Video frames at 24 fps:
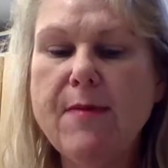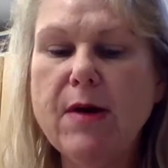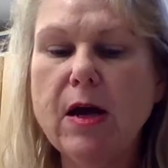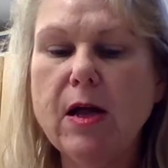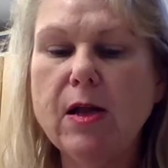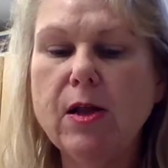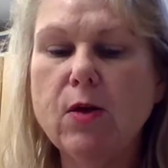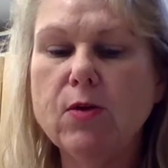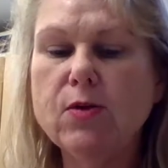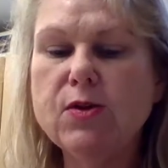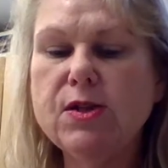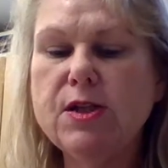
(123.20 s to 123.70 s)

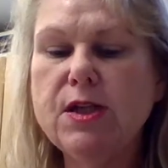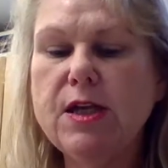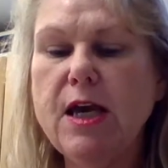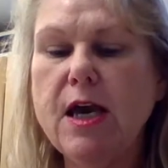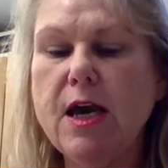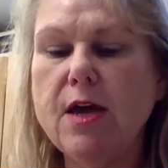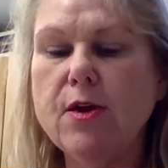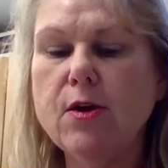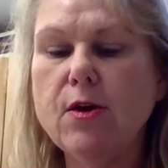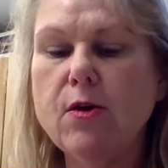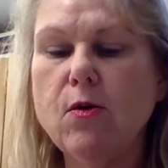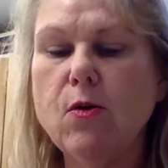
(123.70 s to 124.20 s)
close
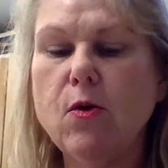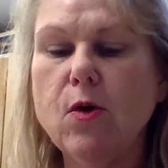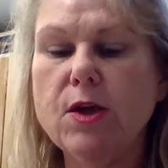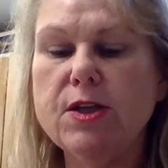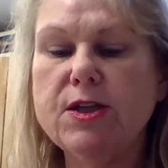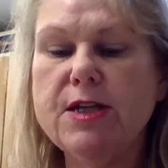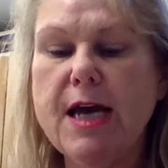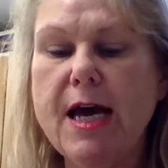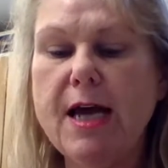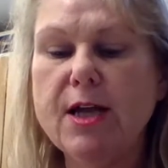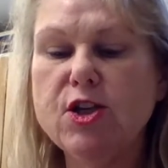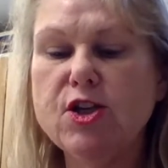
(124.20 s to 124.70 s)
together or
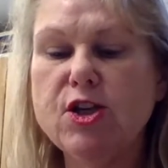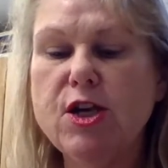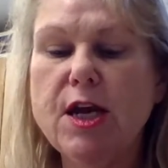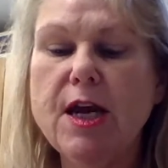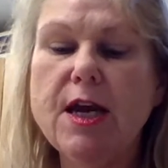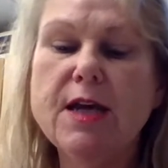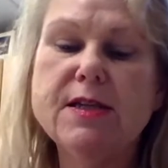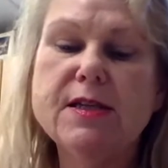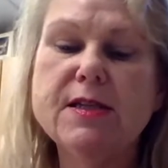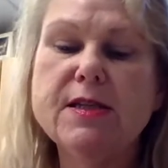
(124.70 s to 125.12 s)
attached, I guess,